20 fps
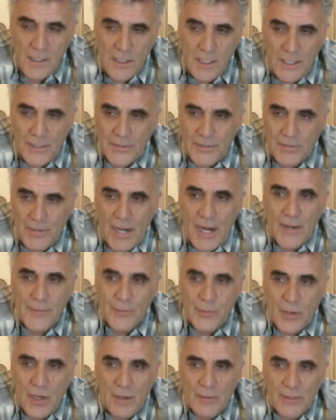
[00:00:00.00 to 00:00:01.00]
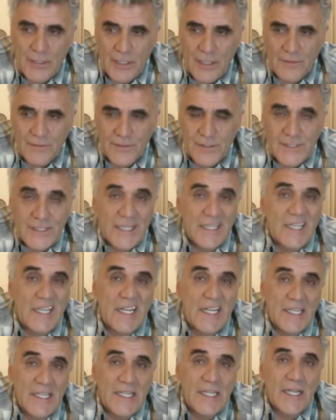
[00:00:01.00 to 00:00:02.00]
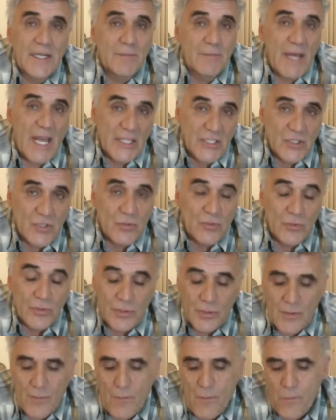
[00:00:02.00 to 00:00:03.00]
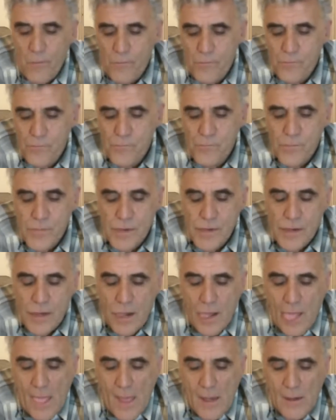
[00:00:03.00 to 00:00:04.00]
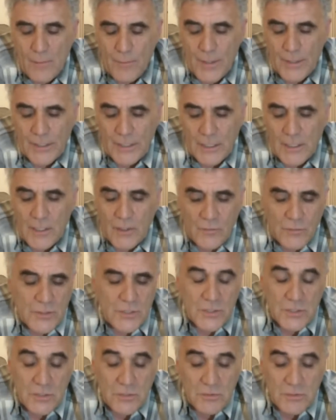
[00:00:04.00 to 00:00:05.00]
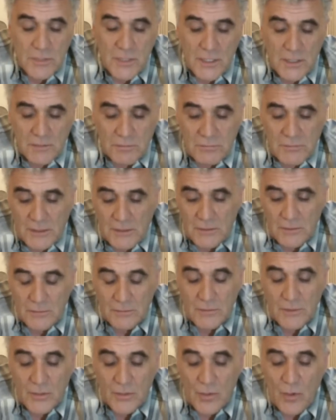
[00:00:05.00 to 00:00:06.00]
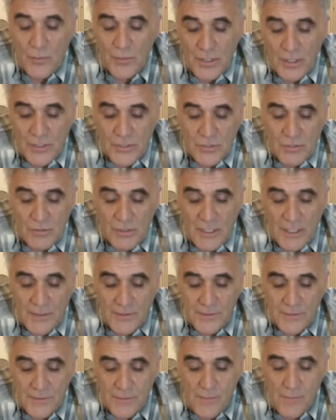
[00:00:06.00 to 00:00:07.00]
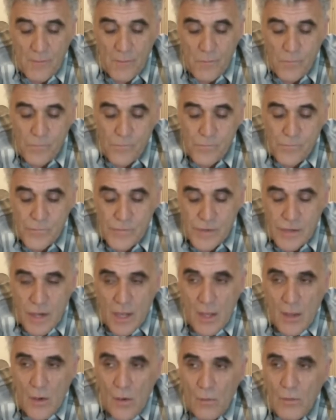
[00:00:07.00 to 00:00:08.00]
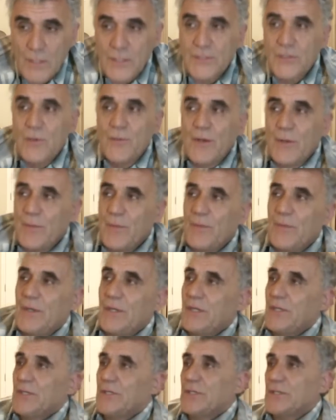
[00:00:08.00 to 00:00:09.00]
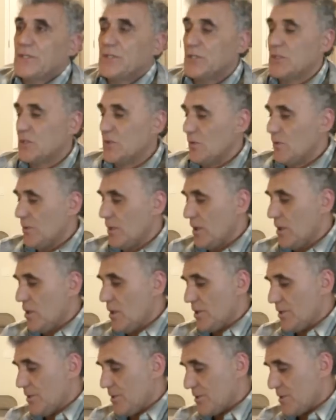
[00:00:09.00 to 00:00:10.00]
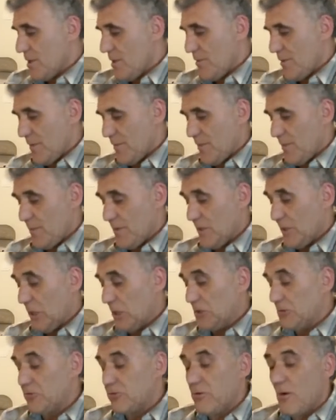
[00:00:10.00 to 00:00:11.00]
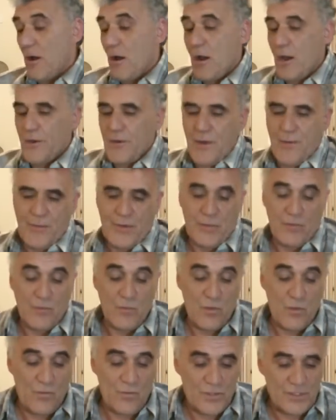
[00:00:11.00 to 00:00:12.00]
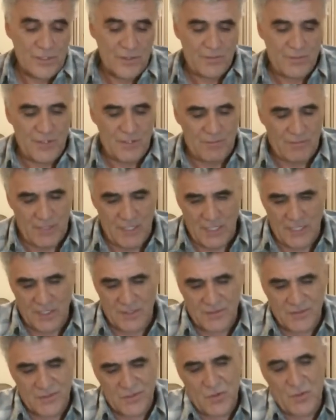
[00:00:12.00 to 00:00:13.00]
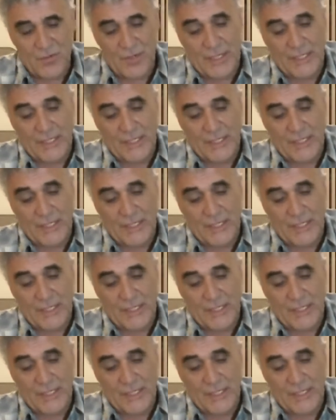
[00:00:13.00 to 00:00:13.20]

In Iran, probably I have to say Layli and Majnun. But here we just use the, you know, Romeo and Juliet. Well, so many people hear this story. God knows how many people they cried, how many movies have been made, so